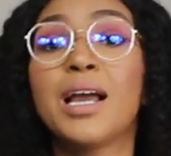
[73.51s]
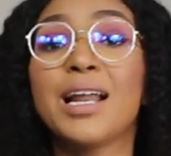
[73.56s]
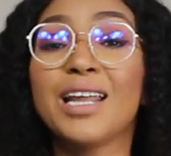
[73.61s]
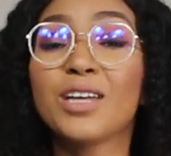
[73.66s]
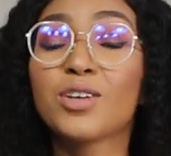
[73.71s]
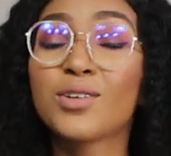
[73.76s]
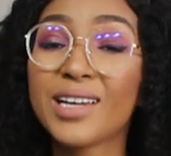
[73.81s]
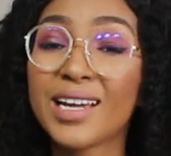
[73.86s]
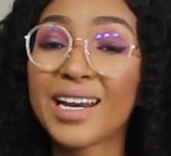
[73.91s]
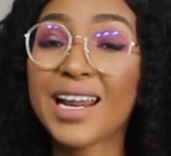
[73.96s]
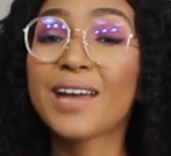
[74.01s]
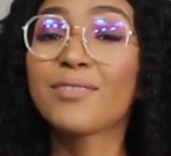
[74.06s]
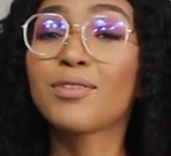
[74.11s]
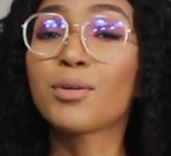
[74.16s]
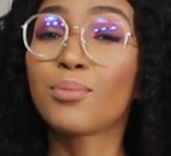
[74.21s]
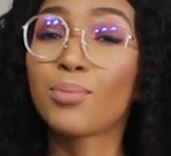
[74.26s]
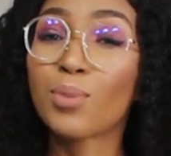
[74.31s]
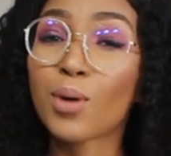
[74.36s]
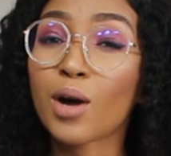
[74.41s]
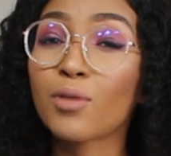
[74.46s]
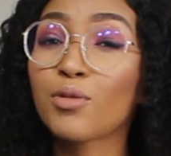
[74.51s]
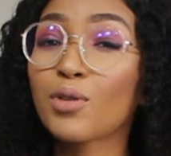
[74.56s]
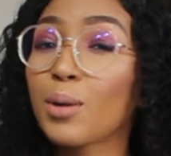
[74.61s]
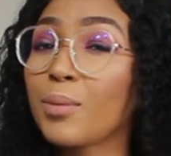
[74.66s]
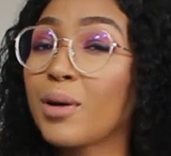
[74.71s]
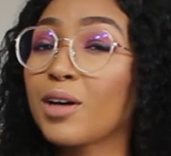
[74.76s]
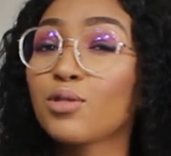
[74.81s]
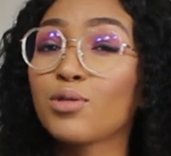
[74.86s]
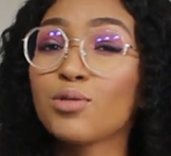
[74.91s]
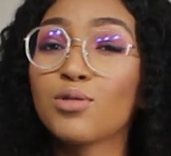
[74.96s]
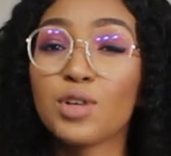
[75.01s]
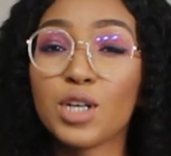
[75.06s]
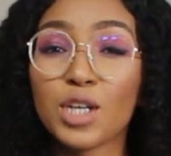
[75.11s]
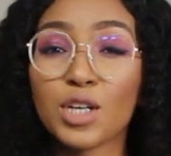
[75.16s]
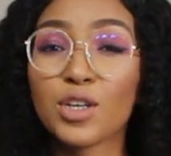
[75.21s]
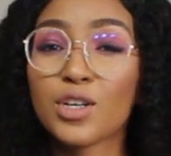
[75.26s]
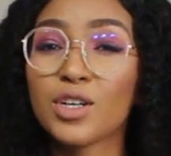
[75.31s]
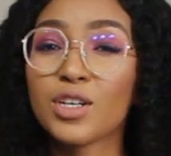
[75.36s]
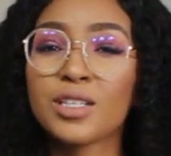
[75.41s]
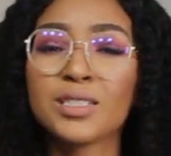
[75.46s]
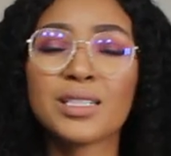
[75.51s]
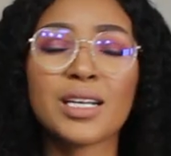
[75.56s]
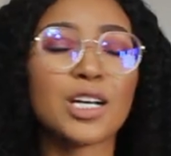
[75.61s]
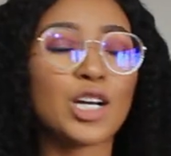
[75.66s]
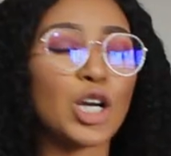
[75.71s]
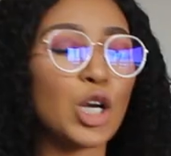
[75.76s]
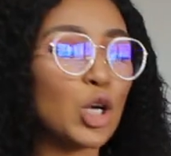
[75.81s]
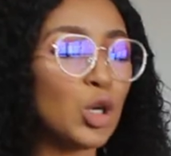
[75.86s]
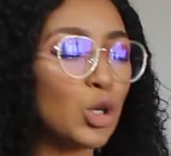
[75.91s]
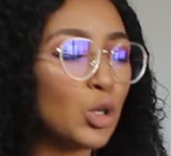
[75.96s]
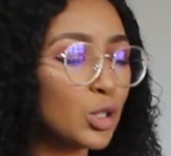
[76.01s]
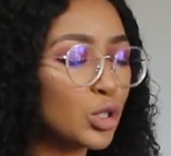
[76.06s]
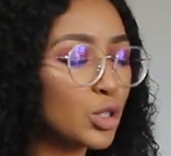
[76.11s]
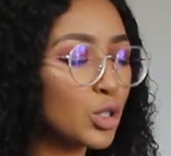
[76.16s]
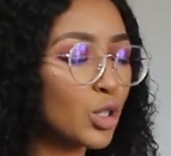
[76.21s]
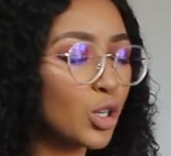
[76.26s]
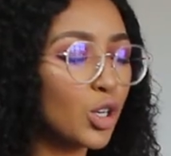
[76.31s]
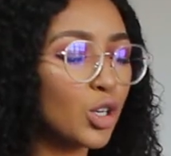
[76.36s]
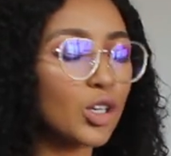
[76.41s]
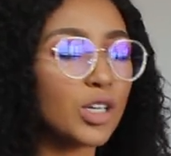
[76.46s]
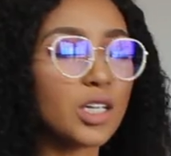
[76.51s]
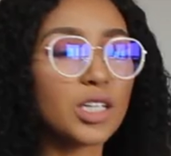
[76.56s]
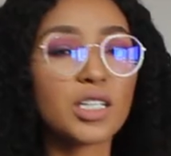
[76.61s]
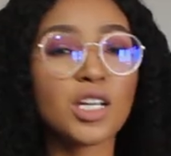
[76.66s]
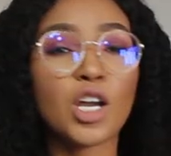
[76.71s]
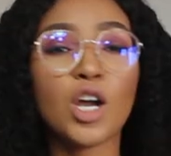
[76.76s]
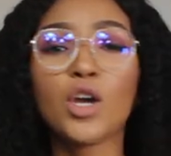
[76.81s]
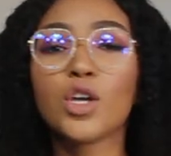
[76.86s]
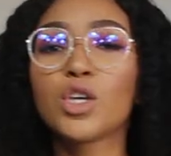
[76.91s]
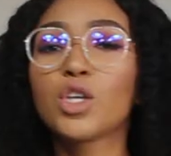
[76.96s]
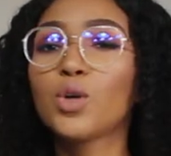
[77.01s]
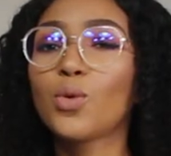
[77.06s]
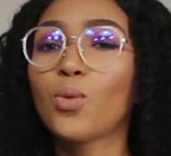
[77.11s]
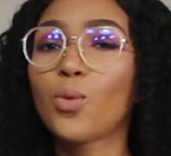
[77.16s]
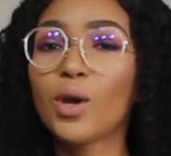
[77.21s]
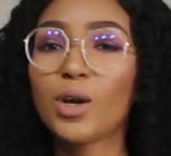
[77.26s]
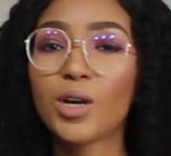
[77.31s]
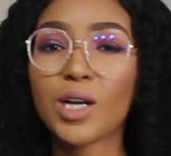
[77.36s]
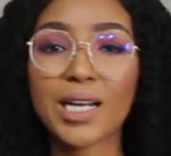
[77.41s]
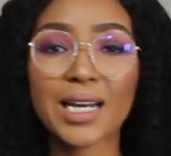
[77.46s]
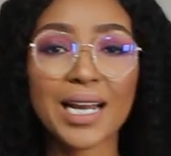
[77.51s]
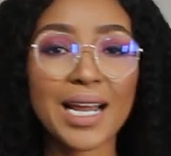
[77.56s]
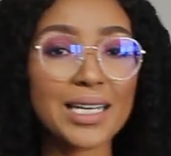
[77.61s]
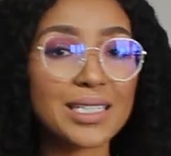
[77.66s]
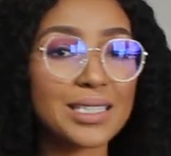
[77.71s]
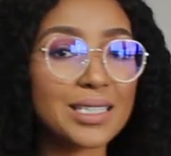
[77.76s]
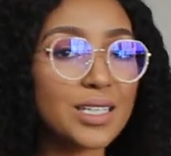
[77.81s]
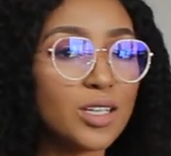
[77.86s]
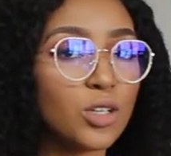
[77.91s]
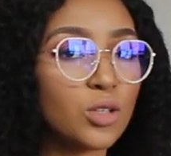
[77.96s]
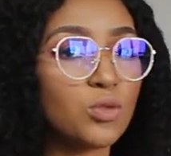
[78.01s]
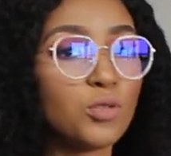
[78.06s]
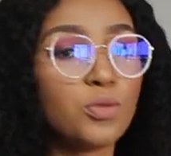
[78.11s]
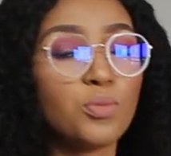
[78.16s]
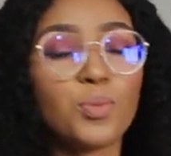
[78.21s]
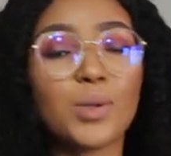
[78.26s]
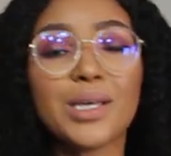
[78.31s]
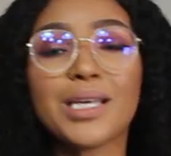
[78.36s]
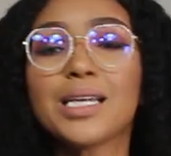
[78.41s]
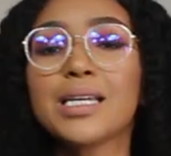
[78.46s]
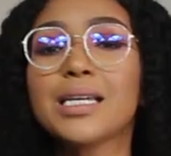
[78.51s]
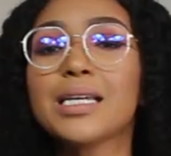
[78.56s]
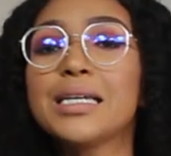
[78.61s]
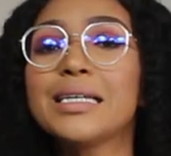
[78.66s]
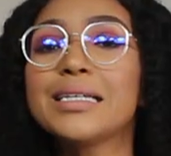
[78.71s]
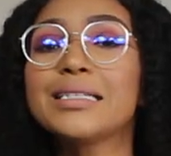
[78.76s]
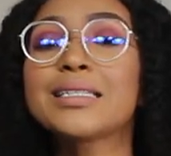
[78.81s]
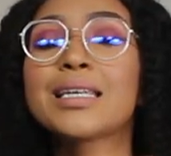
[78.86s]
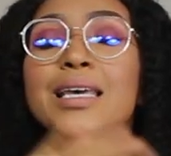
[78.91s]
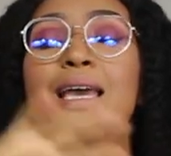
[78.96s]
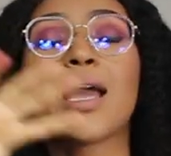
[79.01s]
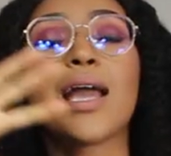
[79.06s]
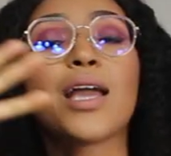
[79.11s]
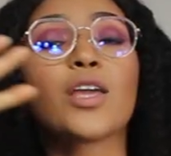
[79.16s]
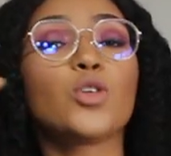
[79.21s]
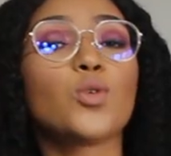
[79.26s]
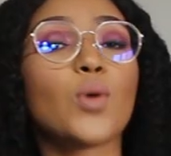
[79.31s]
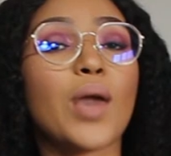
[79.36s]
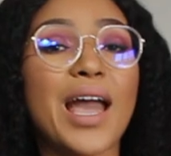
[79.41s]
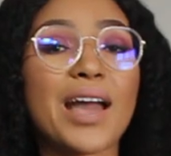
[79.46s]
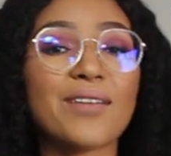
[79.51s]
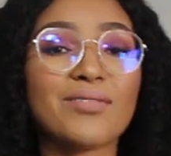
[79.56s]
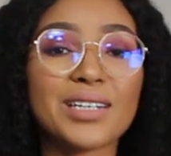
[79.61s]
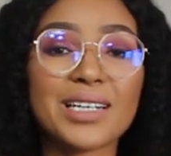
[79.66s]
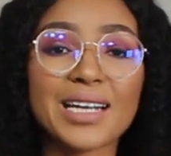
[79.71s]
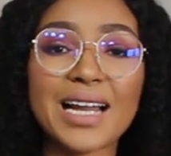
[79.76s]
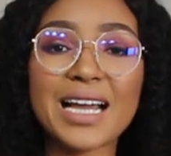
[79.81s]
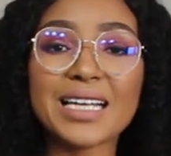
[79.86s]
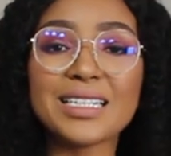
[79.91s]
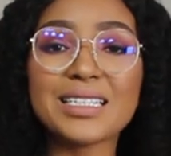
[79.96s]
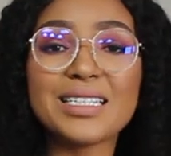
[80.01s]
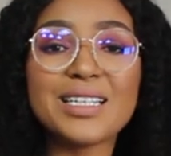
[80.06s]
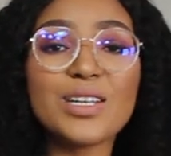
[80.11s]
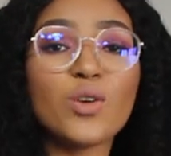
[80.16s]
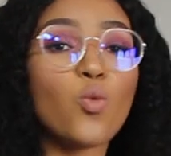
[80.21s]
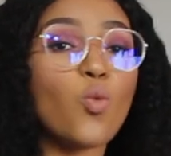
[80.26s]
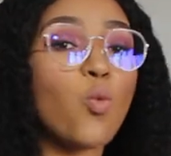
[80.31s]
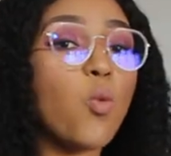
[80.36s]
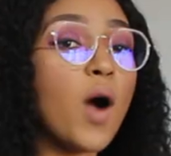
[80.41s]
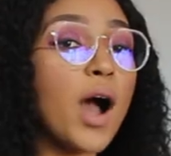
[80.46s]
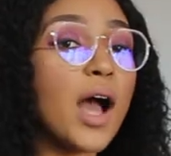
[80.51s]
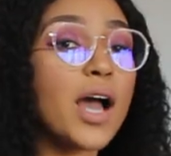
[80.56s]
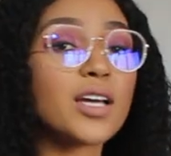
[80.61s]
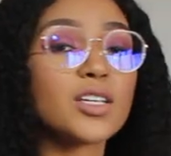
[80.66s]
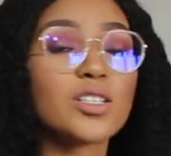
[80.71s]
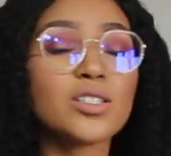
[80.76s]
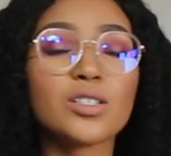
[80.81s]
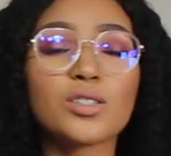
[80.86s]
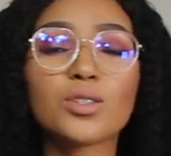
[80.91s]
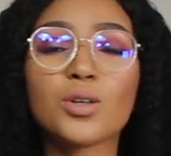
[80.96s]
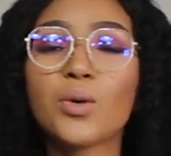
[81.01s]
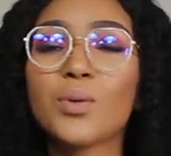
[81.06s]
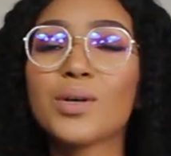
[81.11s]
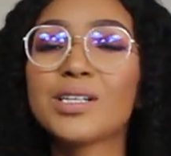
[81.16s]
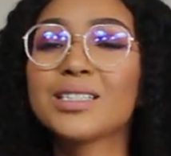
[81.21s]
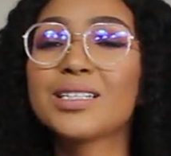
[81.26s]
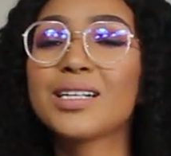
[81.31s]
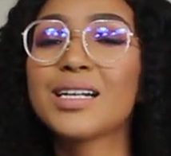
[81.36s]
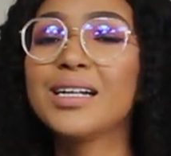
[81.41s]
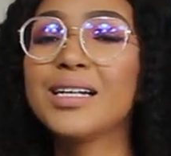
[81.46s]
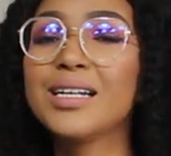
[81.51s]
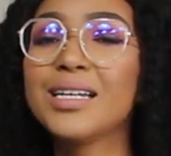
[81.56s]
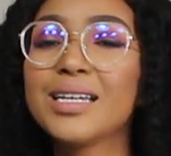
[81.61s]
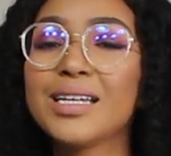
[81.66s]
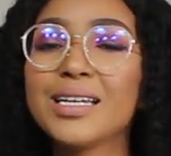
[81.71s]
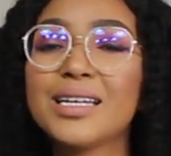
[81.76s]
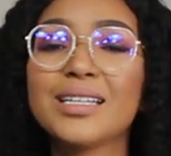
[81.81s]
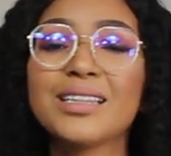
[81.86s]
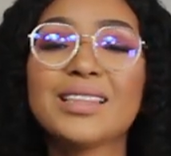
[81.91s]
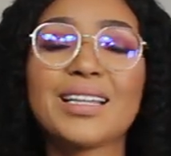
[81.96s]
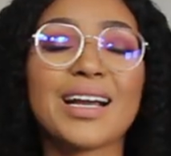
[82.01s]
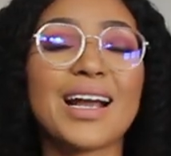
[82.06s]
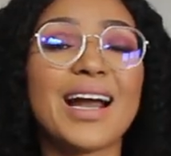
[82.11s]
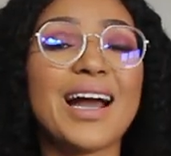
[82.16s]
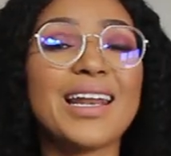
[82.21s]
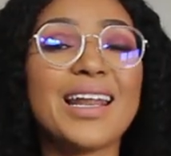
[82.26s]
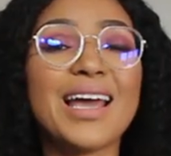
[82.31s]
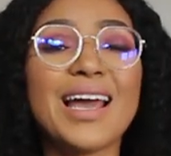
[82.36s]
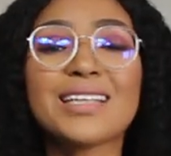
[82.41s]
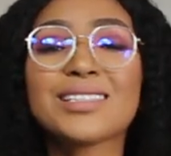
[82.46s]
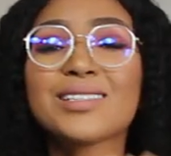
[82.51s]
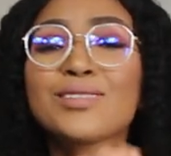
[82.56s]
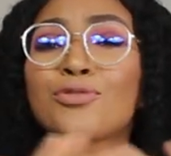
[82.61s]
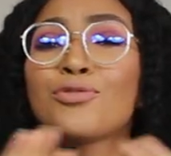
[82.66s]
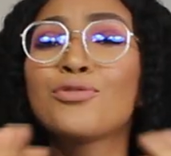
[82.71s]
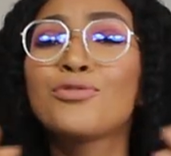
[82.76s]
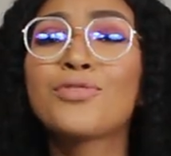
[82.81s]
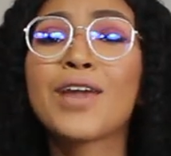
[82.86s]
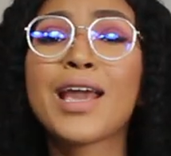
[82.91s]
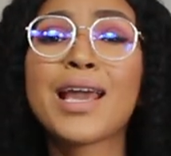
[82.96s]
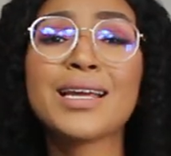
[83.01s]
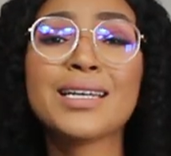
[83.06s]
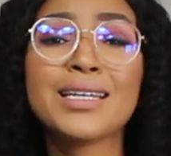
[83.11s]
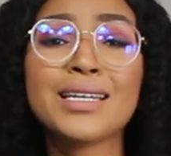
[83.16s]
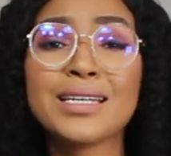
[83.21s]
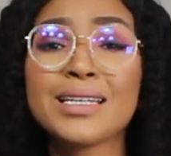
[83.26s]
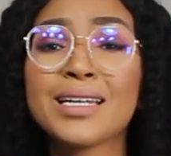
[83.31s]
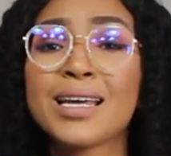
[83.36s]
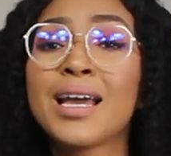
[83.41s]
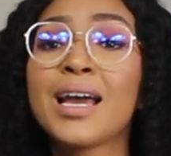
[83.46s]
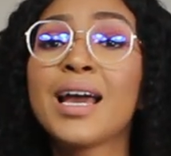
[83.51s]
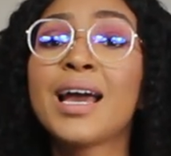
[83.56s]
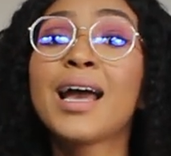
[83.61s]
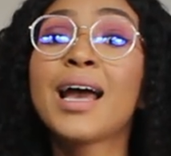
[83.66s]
Like, you can have a bra for about 3 years, it looks good, you wear it nicely on repeat, you have it nicely washed, it's always clean, the color hasn't faded.